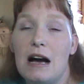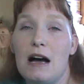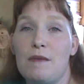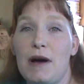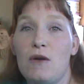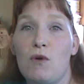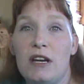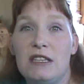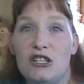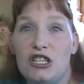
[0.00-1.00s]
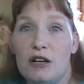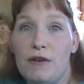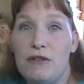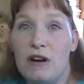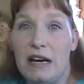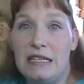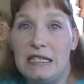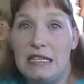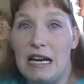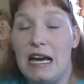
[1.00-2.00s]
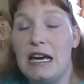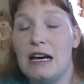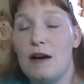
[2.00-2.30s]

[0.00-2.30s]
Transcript: I wanted to share with you guys today.